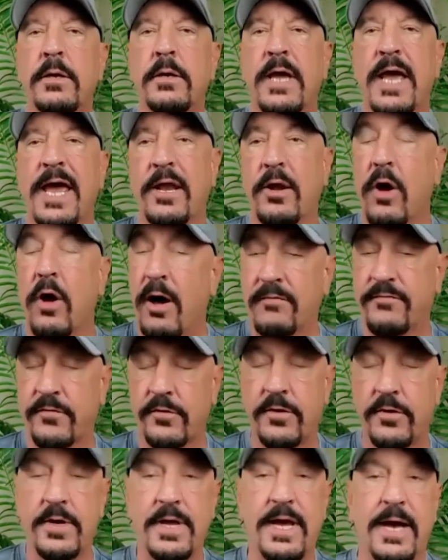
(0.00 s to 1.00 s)
and
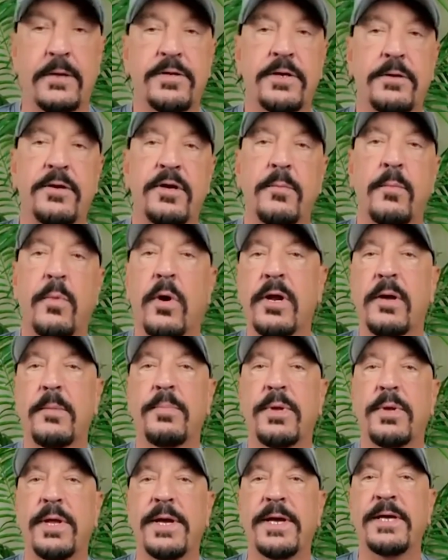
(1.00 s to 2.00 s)
offered out there in the
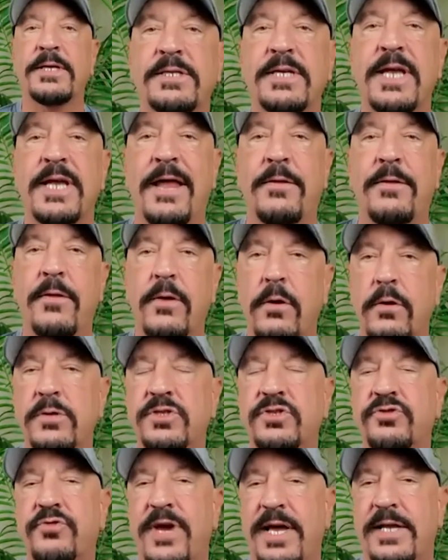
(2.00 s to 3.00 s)
marketplace. And
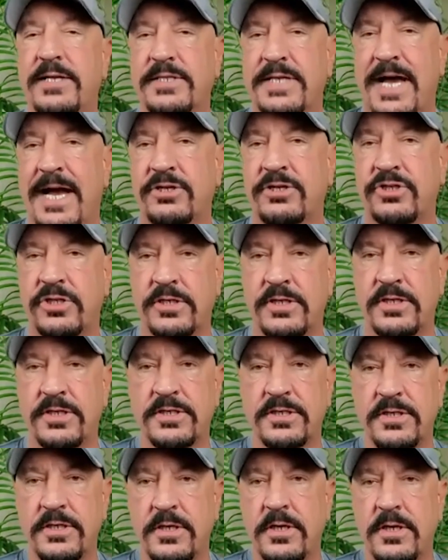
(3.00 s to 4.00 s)
those
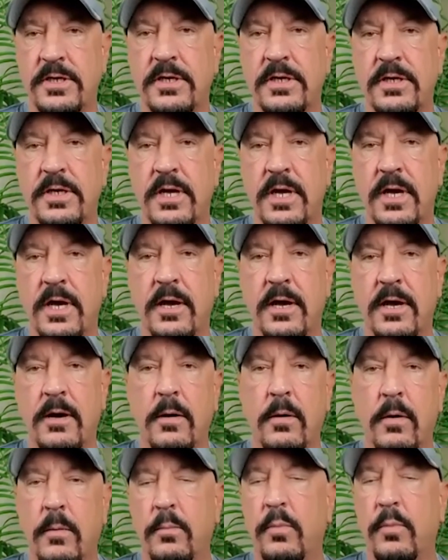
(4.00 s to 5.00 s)
transactions uh,
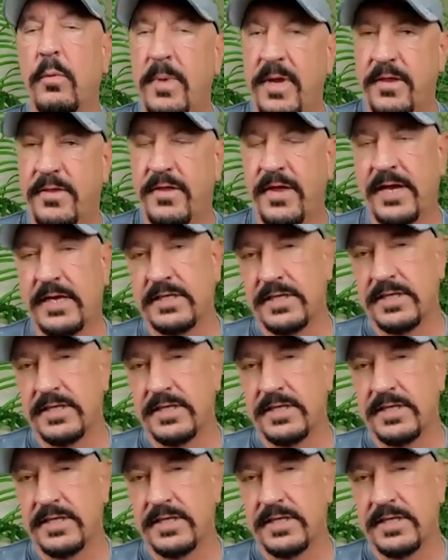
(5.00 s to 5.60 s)
will be things